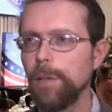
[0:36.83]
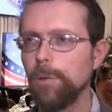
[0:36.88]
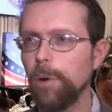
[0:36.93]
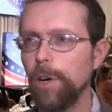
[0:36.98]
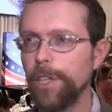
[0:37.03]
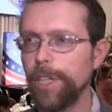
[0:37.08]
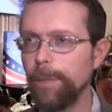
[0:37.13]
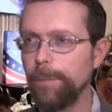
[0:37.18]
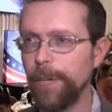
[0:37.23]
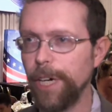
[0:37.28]

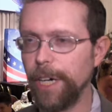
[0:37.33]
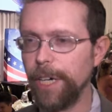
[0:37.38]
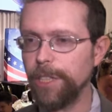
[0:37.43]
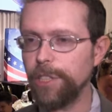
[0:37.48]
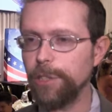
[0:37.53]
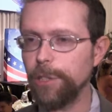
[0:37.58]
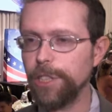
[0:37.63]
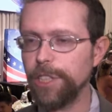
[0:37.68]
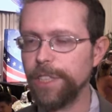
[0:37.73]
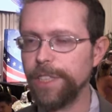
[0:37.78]
Well, the
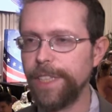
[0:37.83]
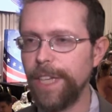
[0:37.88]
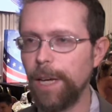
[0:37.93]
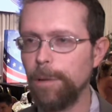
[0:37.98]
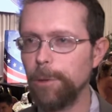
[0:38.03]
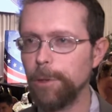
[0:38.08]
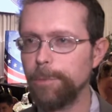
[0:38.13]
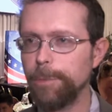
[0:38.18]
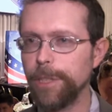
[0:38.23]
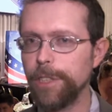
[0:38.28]
American Jewish
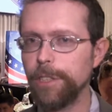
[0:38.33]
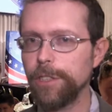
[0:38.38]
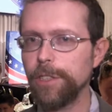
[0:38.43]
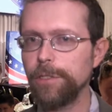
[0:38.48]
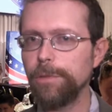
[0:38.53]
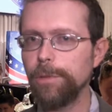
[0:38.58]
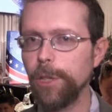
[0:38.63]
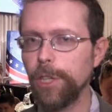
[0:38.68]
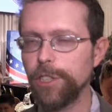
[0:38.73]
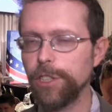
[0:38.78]
establishment is
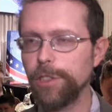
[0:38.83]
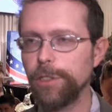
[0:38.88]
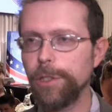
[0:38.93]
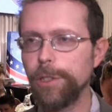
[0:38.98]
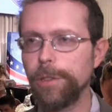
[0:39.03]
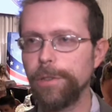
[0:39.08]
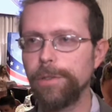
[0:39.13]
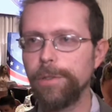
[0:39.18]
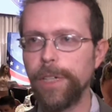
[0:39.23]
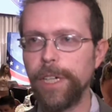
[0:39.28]

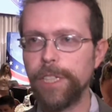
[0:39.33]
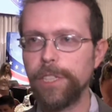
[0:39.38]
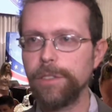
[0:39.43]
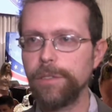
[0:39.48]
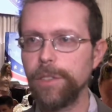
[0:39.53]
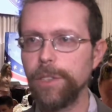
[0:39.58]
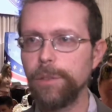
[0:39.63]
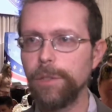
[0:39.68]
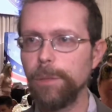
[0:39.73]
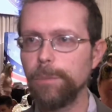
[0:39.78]
unfortunately
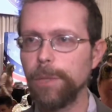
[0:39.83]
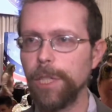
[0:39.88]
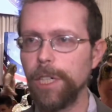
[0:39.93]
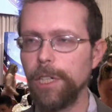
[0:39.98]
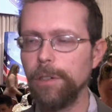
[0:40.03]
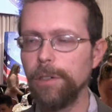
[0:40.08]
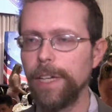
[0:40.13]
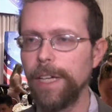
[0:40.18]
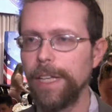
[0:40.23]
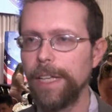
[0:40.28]
reflexively
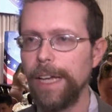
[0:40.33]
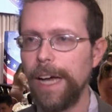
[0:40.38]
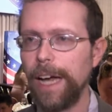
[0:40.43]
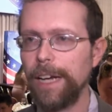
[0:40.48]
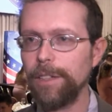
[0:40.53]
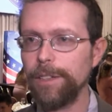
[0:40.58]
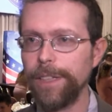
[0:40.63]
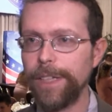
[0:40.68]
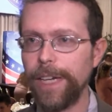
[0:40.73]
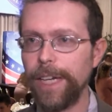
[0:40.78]
liberal.
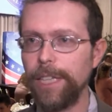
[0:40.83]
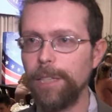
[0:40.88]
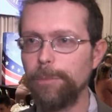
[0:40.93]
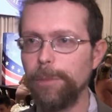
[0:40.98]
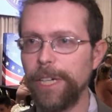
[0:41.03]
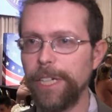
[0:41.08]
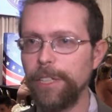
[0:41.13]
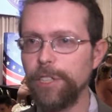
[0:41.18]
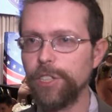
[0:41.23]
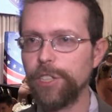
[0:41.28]
I don't think
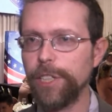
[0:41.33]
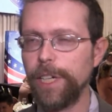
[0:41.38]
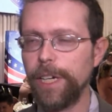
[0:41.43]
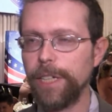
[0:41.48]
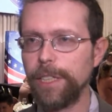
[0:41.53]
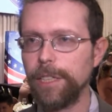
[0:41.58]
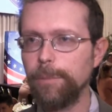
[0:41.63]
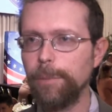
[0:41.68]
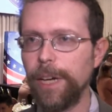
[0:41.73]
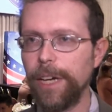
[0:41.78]
anybody is
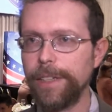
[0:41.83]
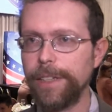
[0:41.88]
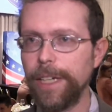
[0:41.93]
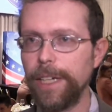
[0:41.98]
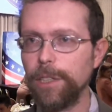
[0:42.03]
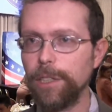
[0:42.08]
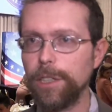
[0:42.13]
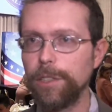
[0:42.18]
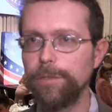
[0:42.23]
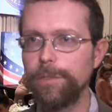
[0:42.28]
shocked about
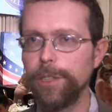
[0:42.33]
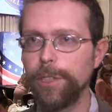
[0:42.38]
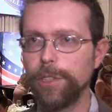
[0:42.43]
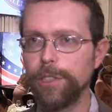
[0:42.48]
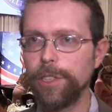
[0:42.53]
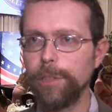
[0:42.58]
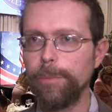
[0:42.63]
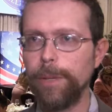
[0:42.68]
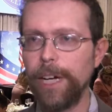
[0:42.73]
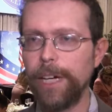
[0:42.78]
that or
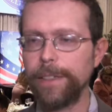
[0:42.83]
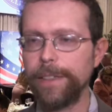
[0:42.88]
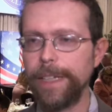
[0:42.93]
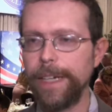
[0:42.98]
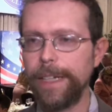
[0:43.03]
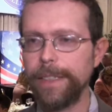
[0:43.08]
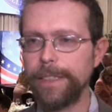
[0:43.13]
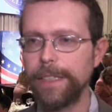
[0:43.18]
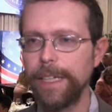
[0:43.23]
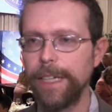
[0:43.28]
confused about
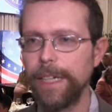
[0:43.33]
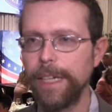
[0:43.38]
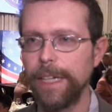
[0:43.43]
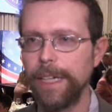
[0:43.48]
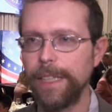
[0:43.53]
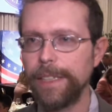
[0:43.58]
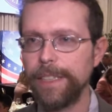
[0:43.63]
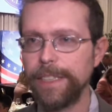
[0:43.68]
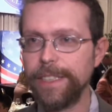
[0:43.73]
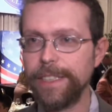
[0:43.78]
that.
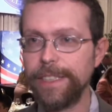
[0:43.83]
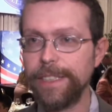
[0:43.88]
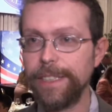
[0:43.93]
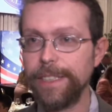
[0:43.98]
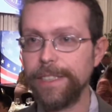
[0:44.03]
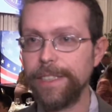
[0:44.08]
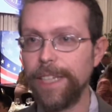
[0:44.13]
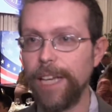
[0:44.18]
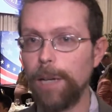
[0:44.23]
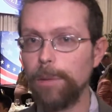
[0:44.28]
This is
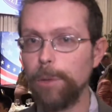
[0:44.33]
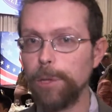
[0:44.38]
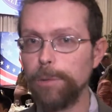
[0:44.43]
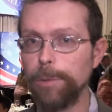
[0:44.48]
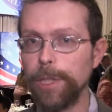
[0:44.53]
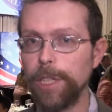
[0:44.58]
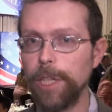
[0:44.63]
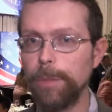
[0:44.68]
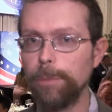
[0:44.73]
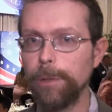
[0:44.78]
an
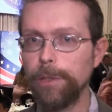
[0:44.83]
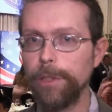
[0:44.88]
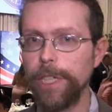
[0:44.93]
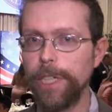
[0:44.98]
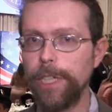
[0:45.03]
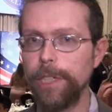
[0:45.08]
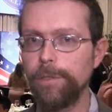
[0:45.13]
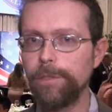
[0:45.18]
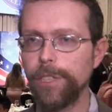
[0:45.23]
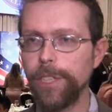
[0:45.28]
establishment that
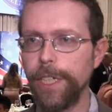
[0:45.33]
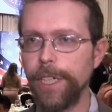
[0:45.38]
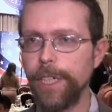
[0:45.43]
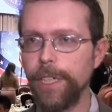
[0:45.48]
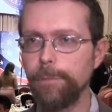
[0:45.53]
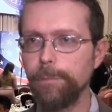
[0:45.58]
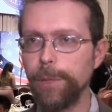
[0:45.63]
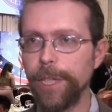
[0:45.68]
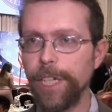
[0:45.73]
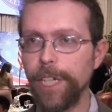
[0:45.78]
believes
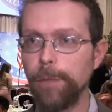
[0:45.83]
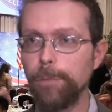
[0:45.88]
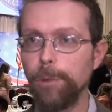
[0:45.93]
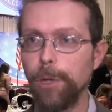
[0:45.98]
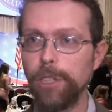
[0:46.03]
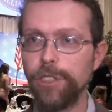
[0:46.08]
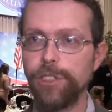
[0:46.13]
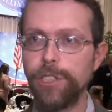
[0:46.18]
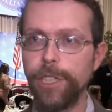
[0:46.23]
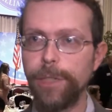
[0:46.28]
in bringing
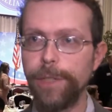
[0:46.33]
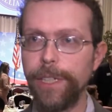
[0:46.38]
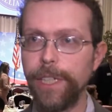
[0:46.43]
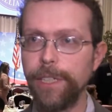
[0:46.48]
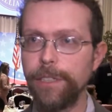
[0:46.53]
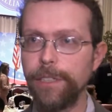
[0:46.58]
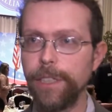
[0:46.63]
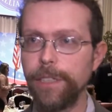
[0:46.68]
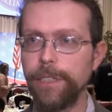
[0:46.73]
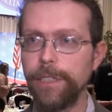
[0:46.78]
more
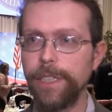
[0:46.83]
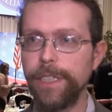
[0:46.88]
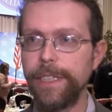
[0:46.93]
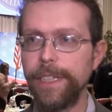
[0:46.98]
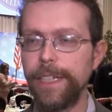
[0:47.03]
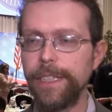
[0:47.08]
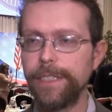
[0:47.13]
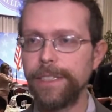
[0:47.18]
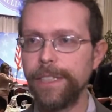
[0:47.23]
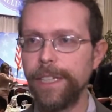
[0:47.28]
Syrians into the
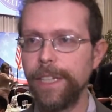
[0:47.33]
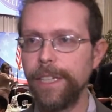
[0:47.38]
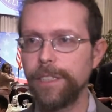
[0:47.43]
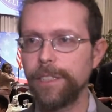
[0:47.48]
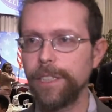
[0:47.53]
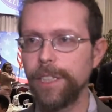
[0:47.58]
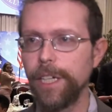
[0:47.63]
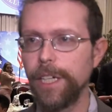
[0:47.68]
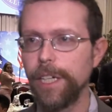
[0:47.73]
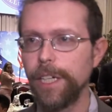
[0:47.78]
United
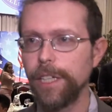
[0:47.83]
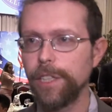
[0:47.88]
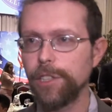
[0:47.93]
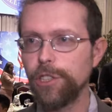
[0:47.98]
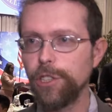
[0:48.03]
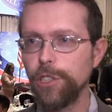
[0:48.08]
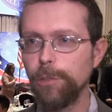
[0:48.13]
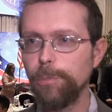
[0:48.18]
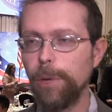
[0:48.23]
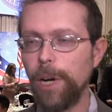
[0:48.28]
States
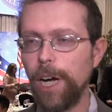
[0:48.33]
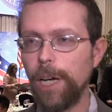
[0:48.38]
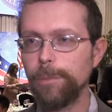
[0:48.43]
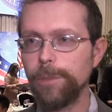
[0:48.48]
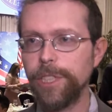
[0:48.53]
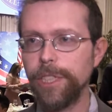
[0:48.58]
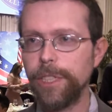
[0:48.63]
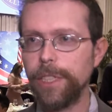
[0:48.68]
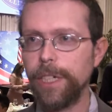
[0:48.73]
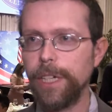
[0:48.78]
to
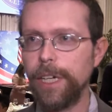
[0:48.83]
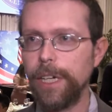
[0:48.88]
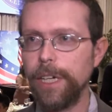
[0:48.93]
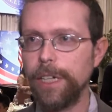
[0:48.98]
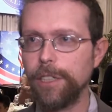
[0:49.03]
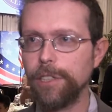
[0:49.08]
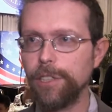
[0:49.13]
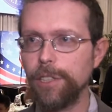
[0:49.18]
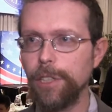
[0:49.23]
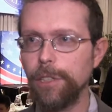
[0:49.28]
bomb
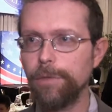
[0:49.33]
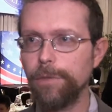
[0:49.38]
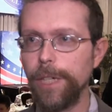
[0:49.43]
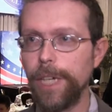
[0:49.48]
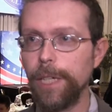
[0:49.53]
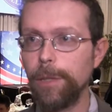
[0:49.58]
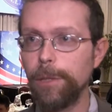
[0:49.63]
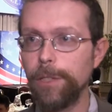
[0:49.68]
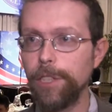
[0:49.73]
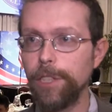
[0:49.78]
synagogues. So
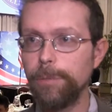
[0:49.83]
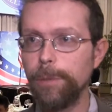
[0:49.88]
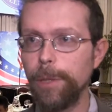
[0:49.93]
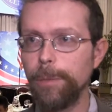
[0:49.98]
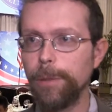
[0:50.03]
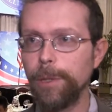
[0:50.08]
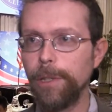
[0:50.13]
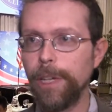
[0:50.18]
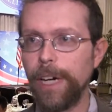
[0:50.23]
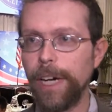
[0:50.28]
frankly, these
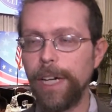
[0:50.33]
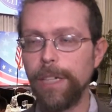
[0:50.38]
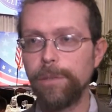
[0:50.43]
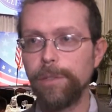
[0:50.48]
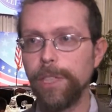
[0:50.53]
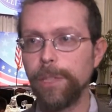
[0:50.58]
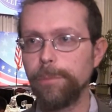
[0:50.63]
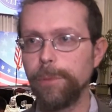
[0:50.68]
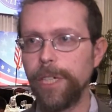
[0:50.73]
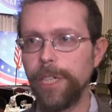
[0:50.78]
people are out
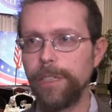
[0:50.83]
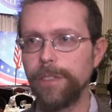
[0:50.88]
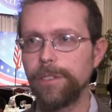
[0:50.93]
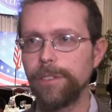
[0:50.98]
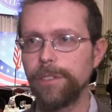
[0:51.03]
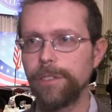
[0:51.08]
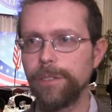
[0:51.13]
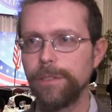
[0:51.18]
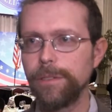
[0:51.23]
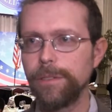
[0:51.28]
of their
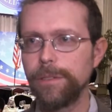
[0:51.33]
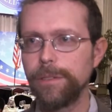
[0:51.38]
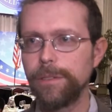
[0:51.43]
minds.